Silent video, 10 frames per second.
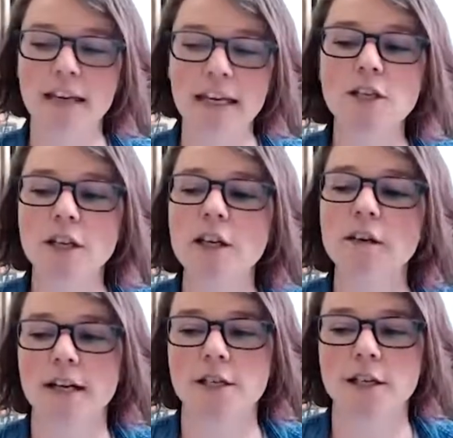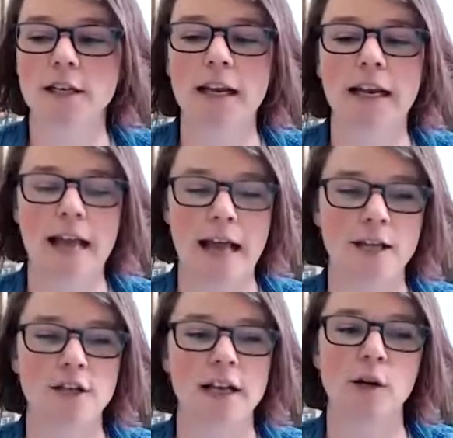each iteration in an
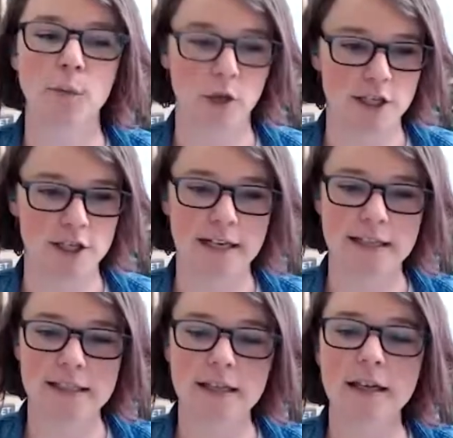agile project.